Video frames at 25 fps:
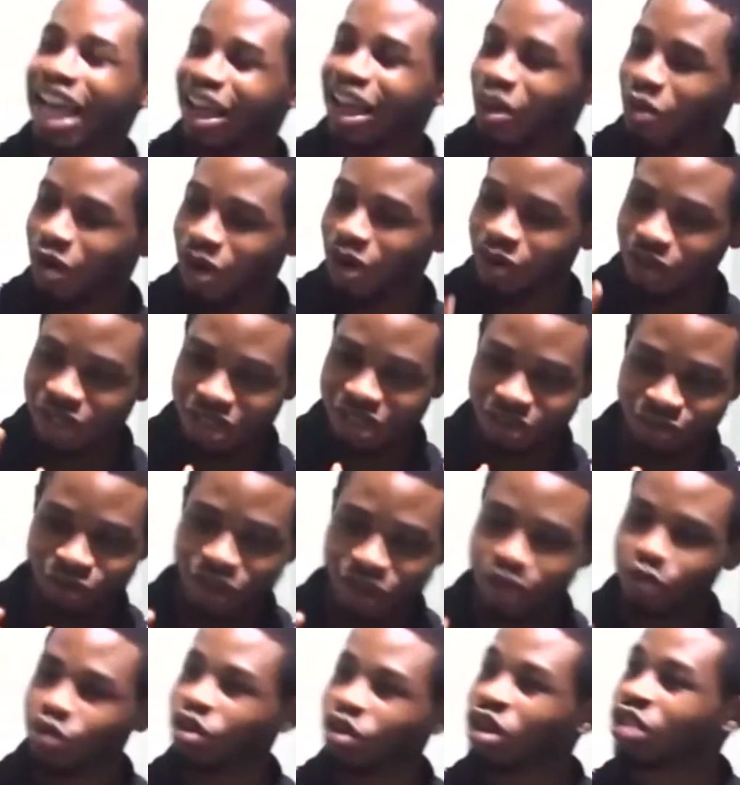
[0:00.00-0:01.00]
what
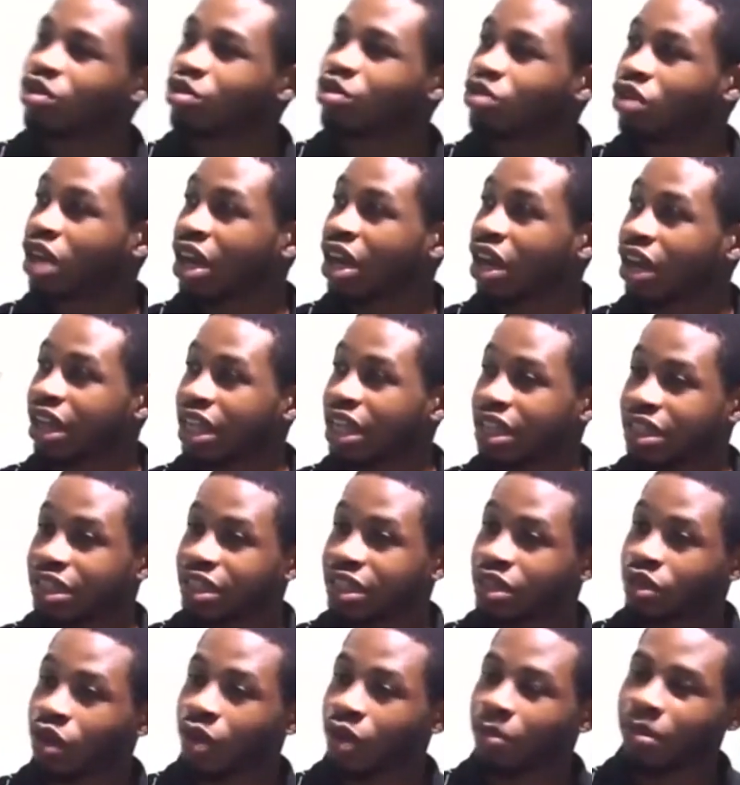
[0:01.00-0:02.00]
we want to know now
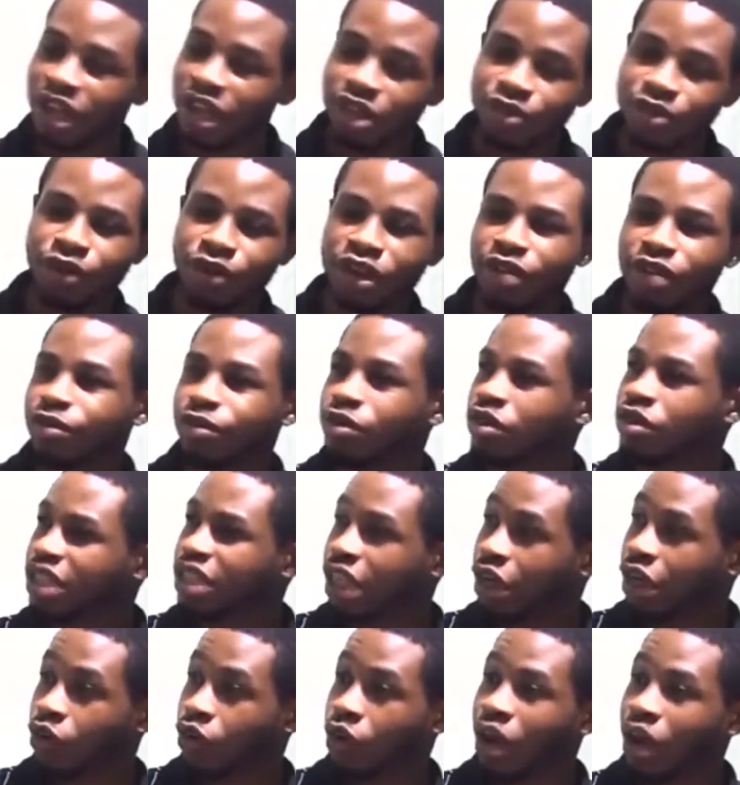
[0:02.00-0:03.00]
is your plans for the
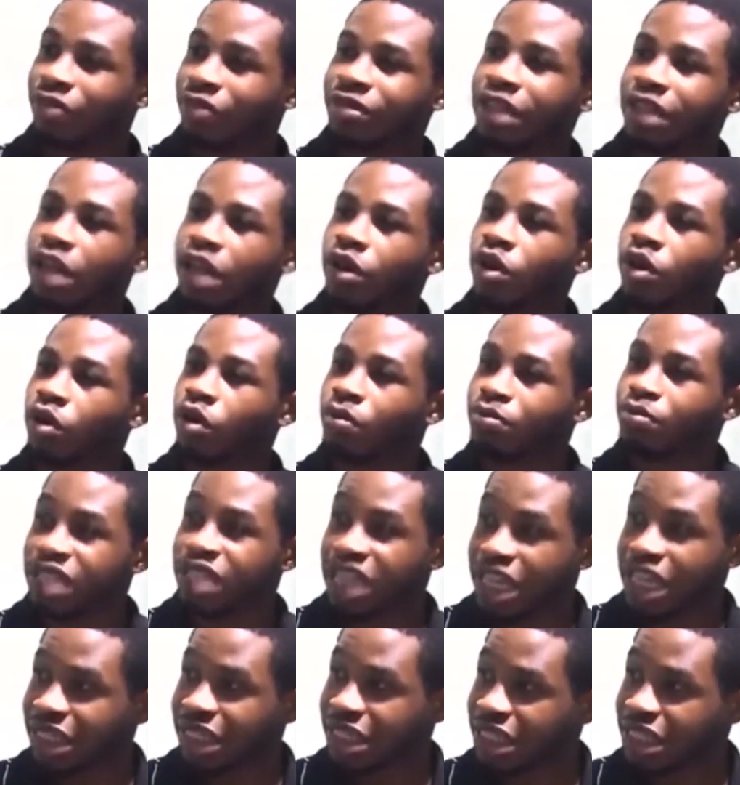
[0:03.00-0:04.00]
future. After your
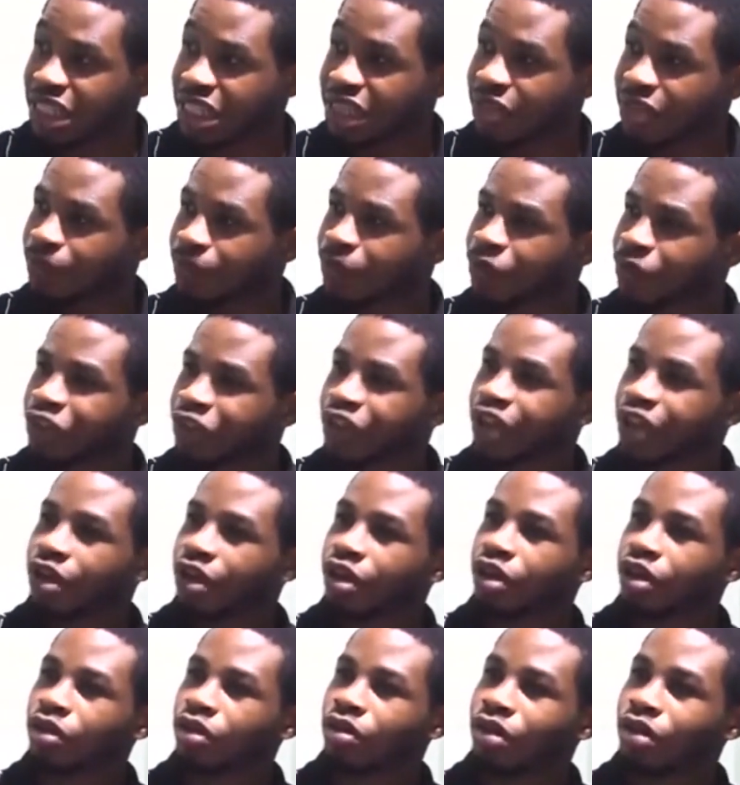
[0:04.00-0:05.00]
BSc,
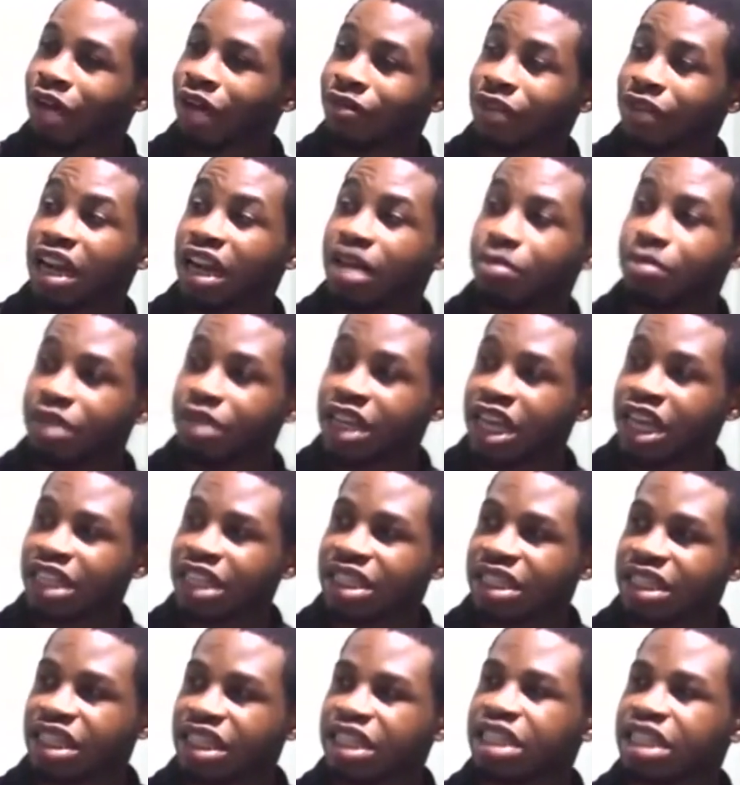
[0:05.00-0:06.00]
after the
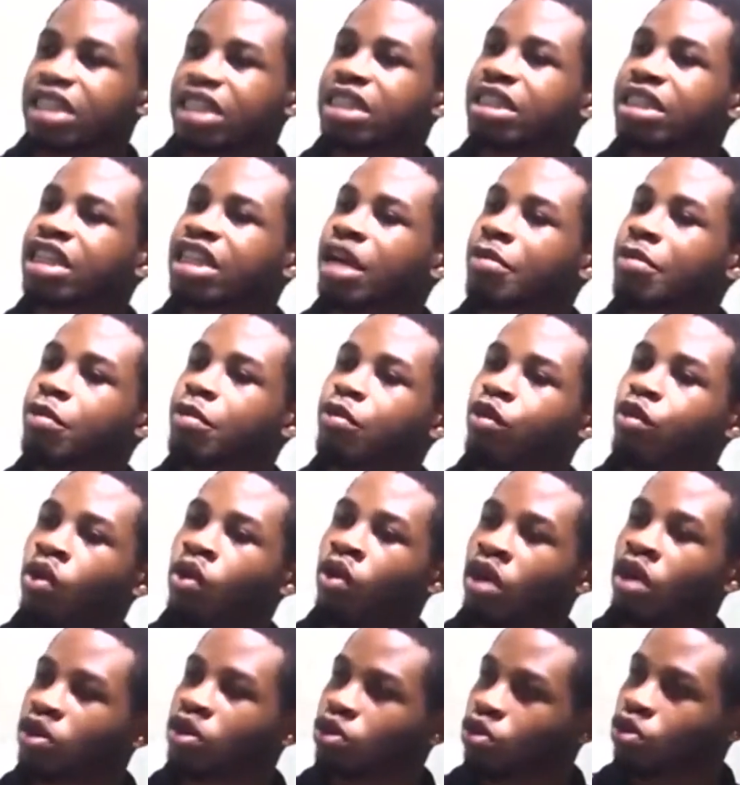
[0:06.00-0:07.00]
BSc, some
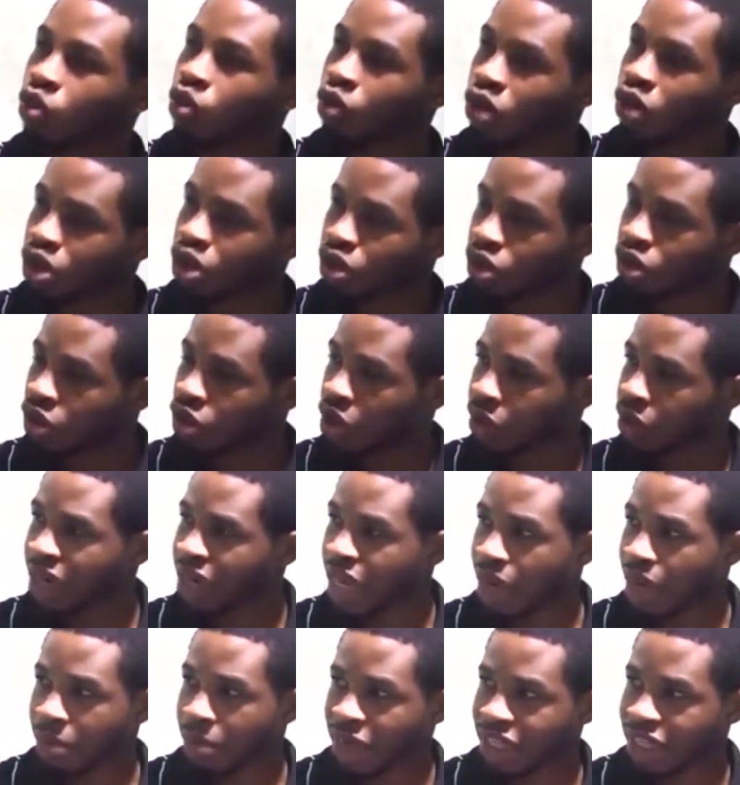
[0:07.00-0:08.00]
people want to continue with
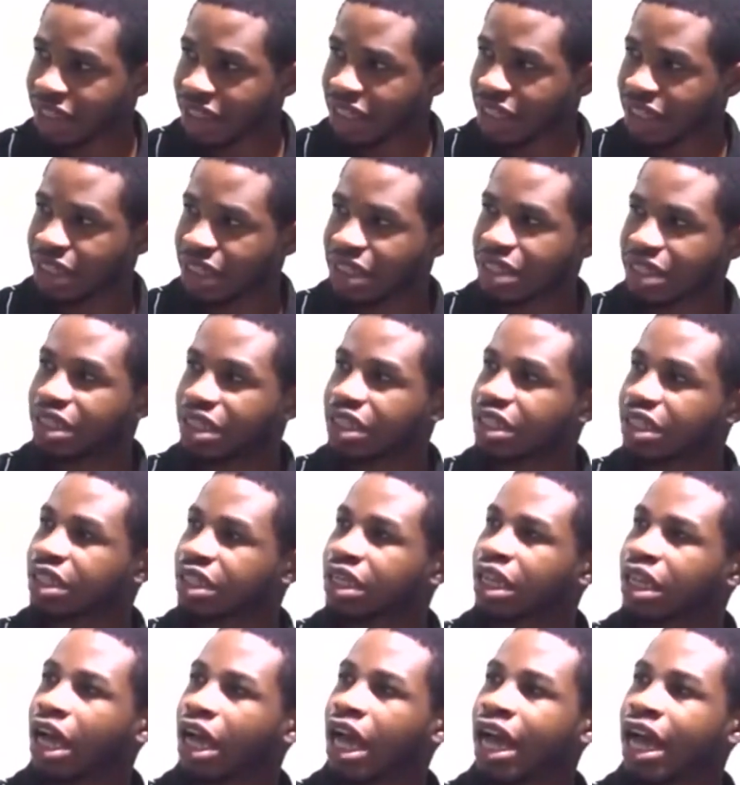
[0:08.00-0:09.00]
their masters.
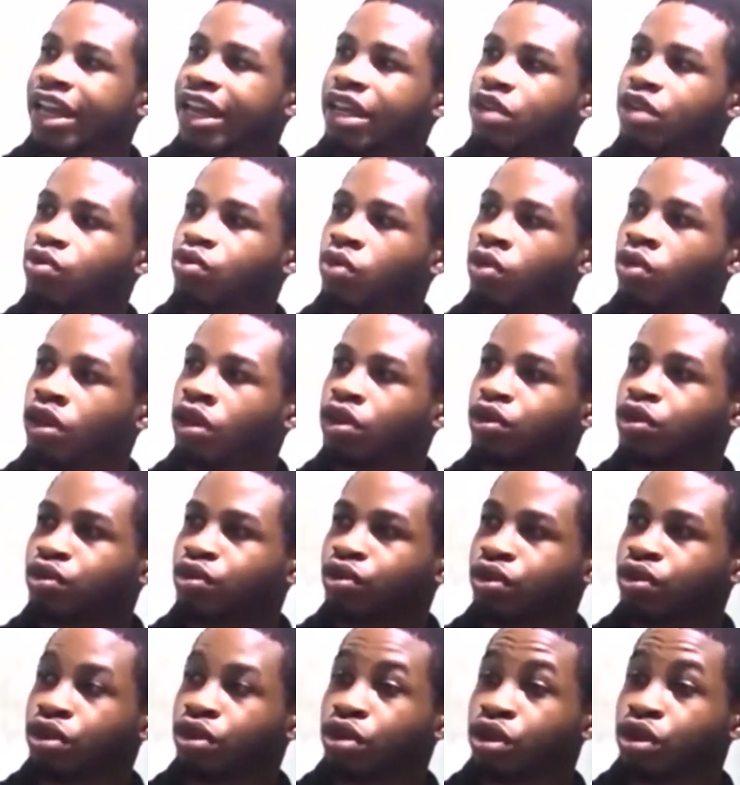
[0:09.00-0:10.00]
Others want to
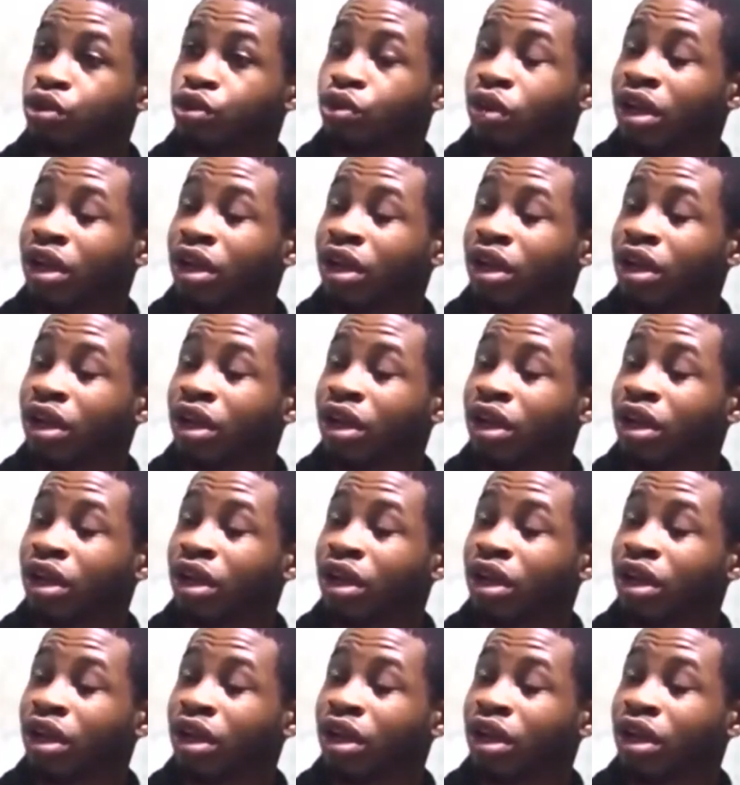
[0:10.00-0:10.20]
use